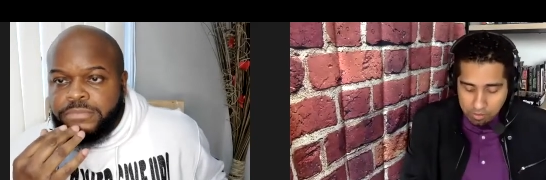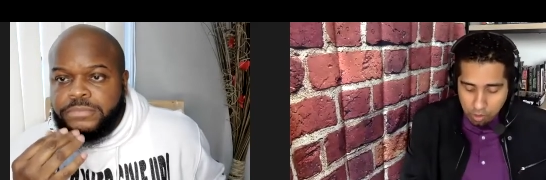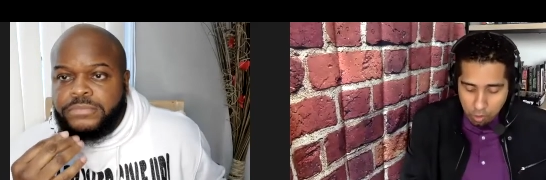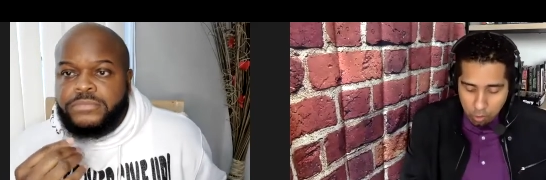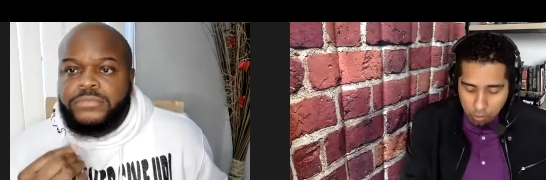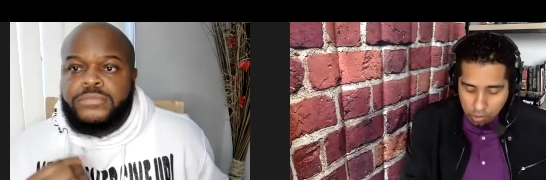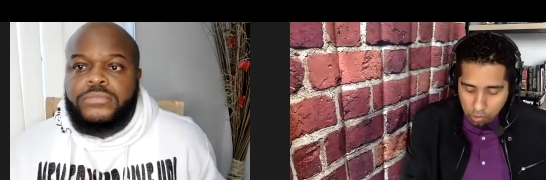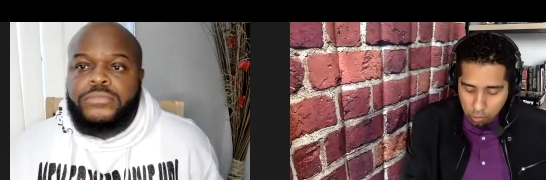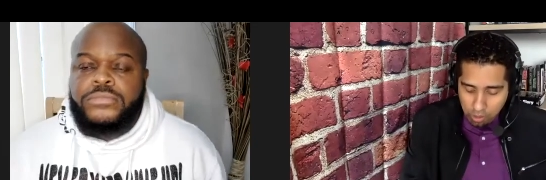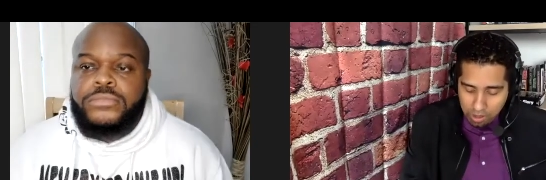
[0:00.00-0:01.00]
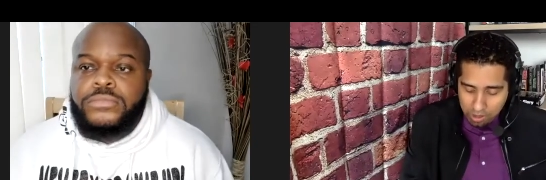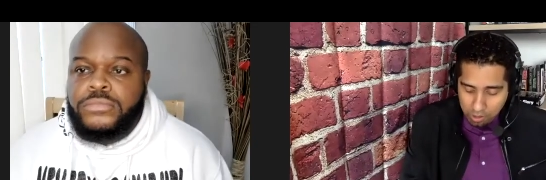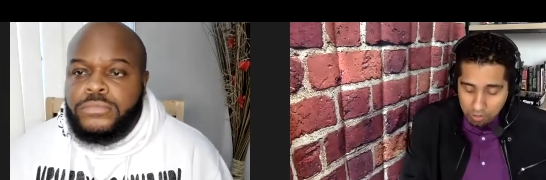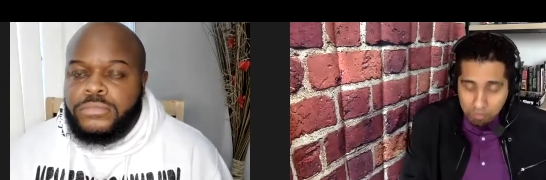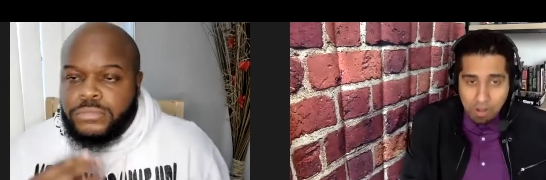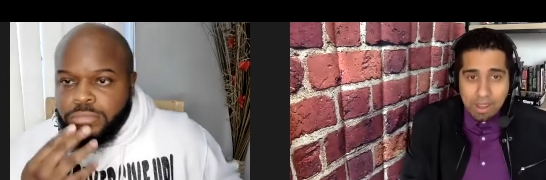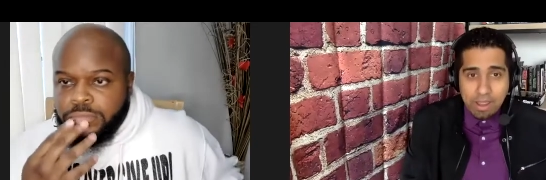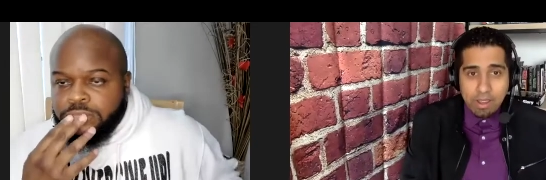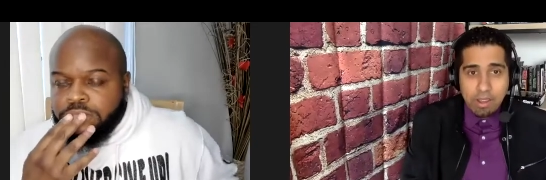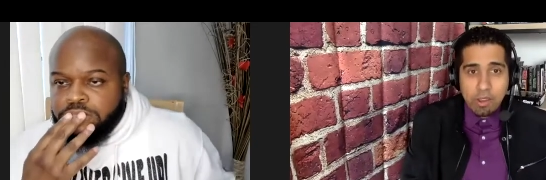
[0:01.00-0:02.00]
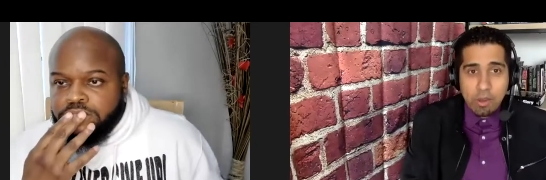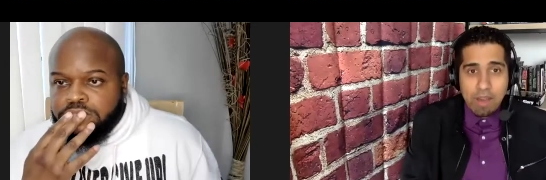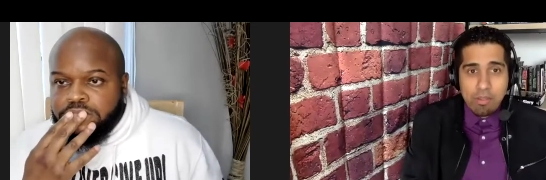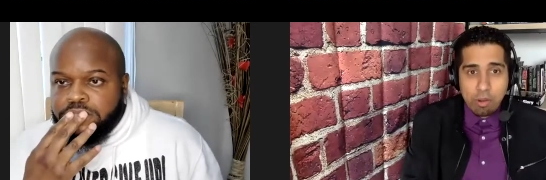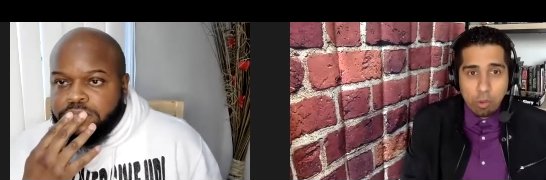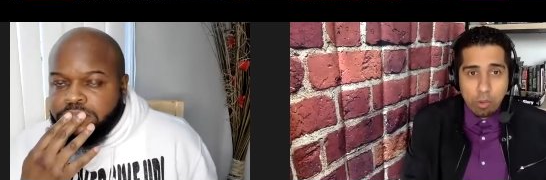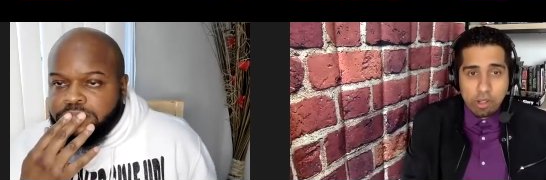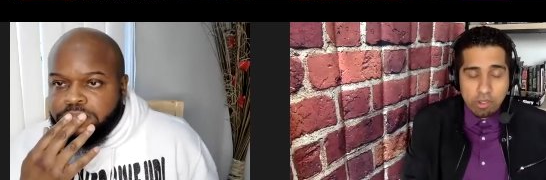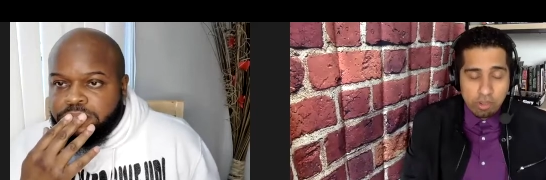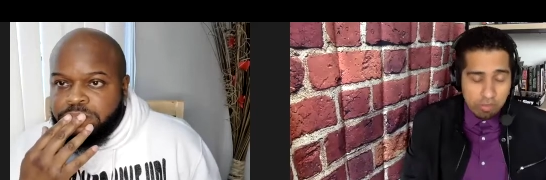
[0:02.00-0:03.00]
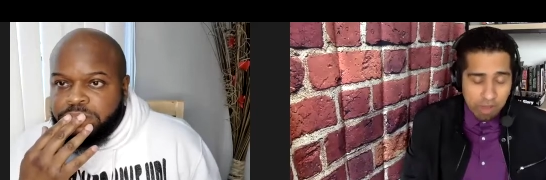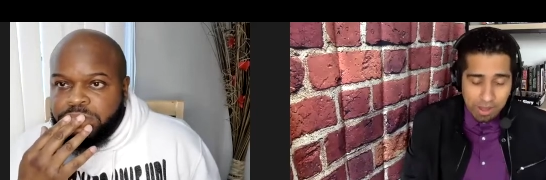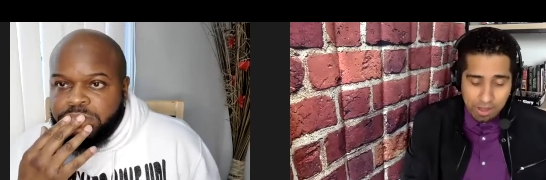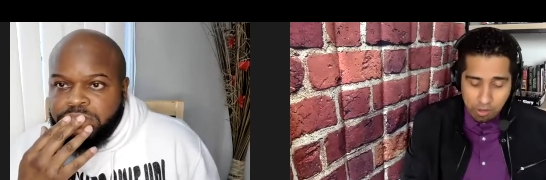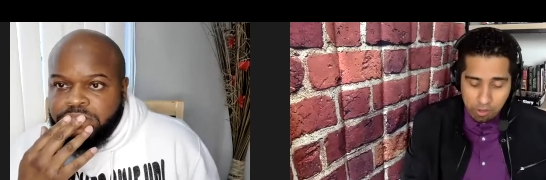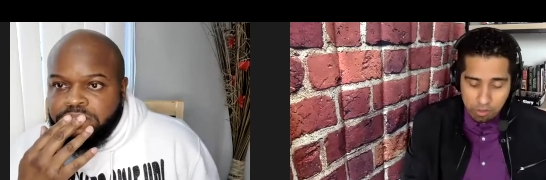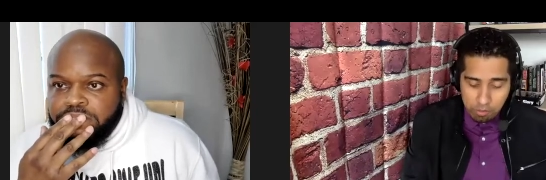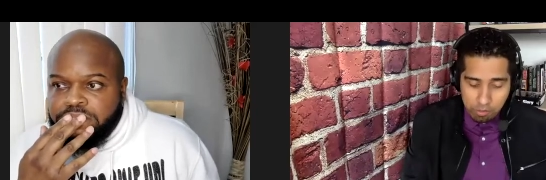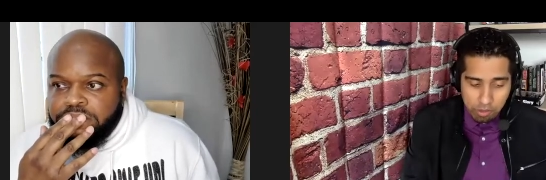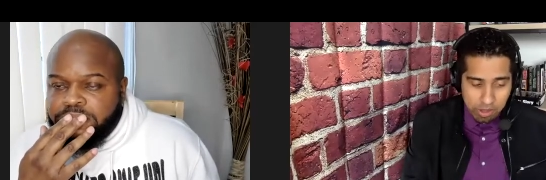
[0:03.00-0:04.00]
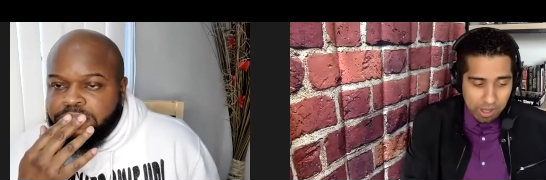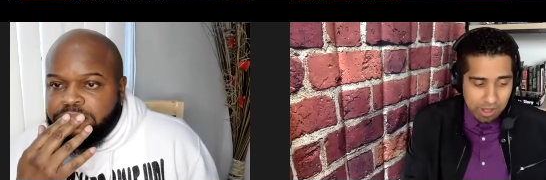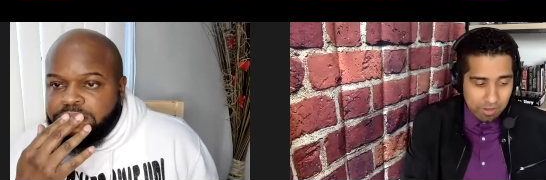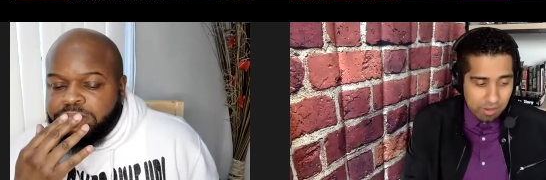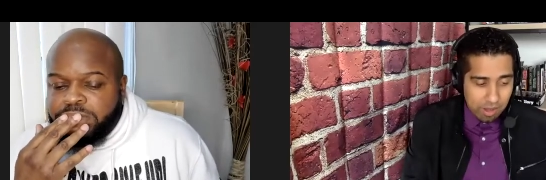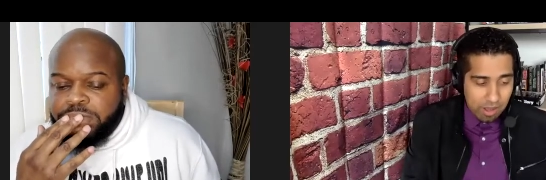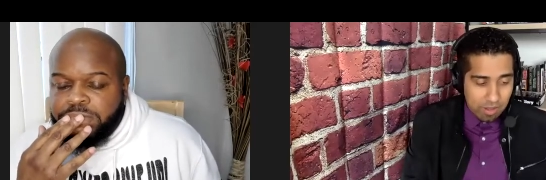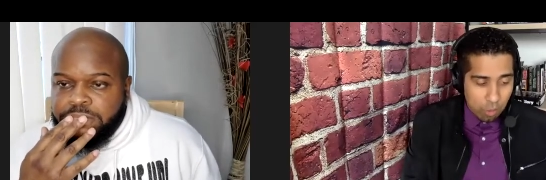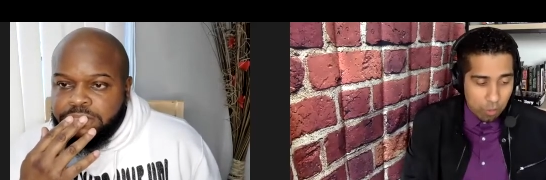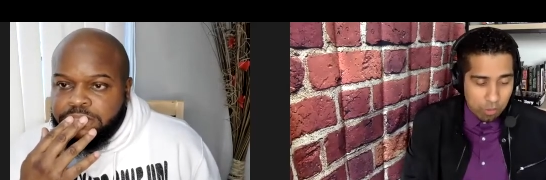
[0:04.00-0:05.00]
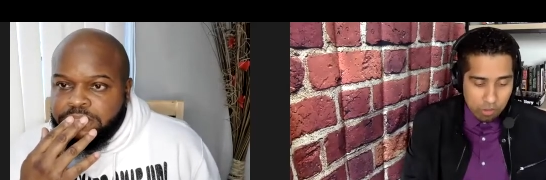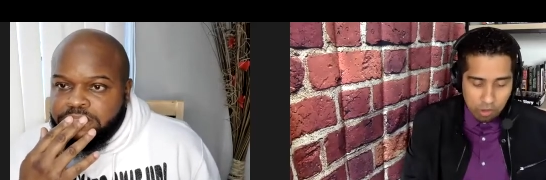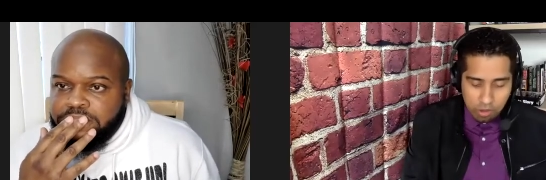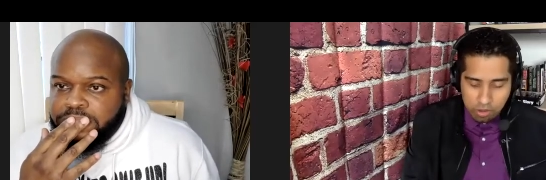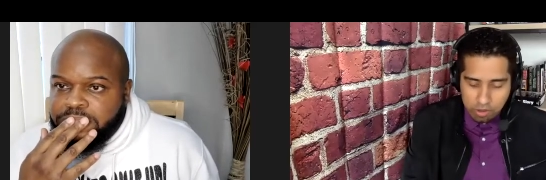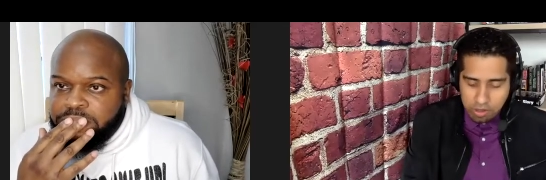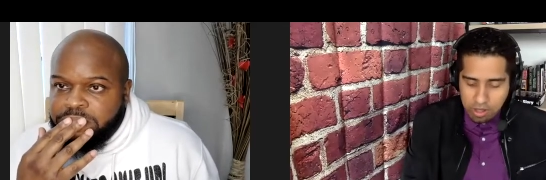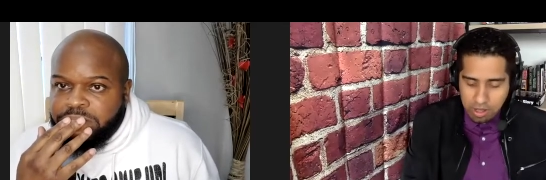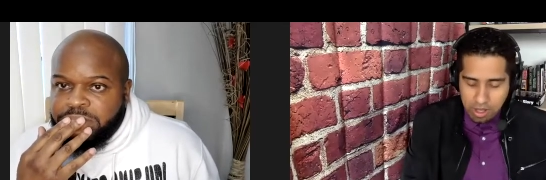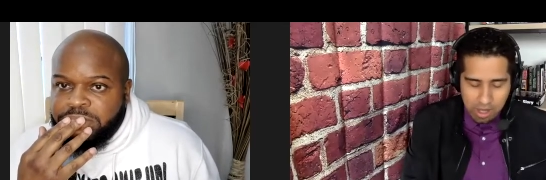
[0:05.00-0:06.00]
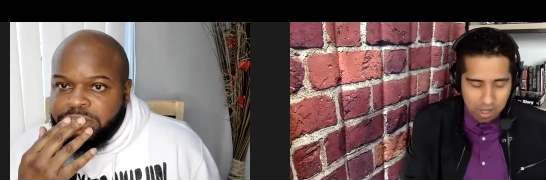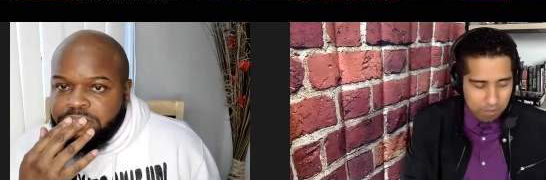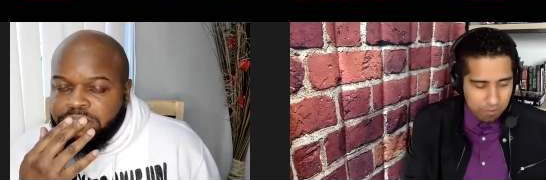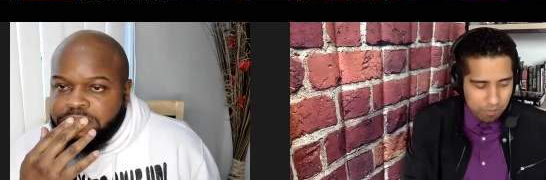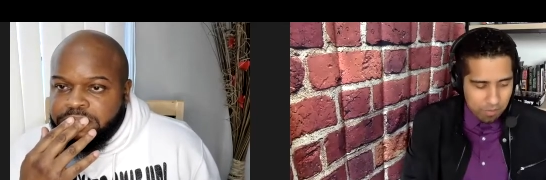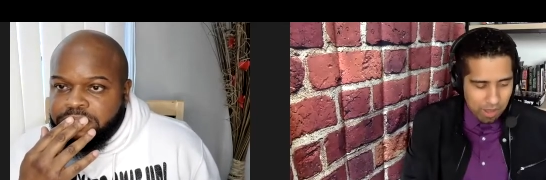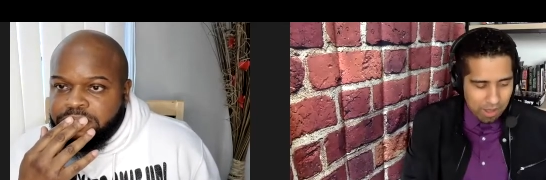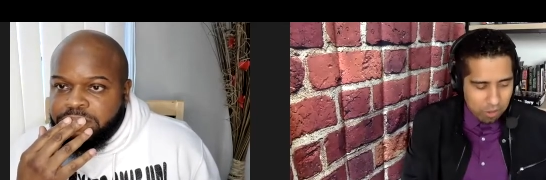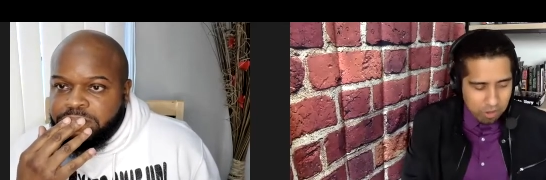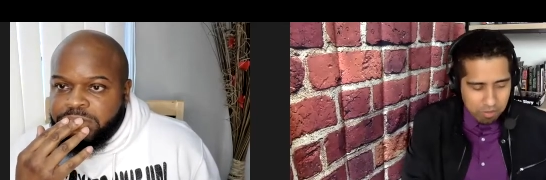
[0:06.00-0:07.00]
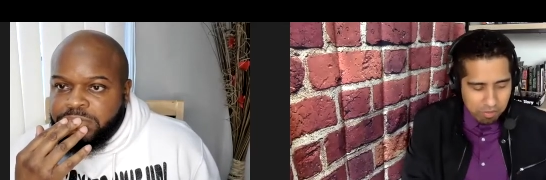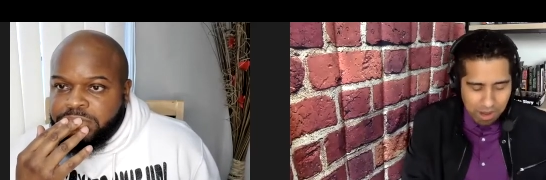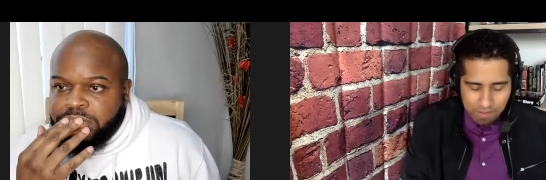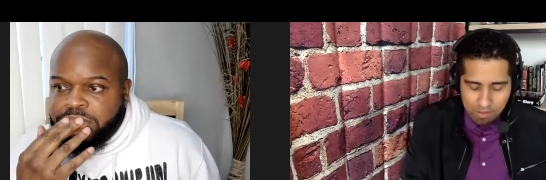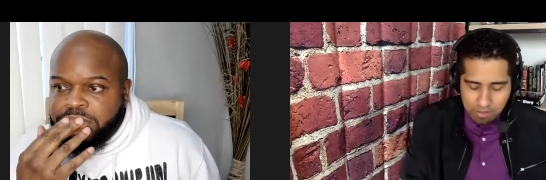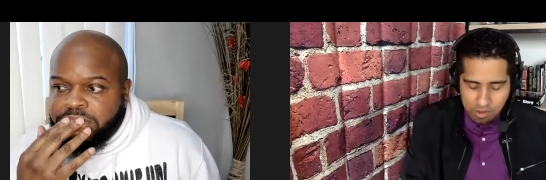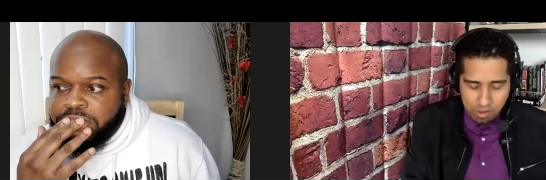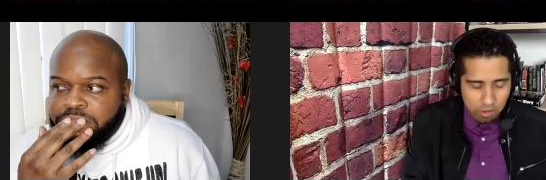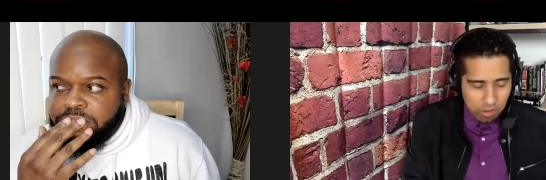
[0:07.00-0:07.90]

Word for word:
Speaker 1: So you uh, you fight. You have your lawyers. You fight. Your your case uh, is overturned. Um, I couldn't find this in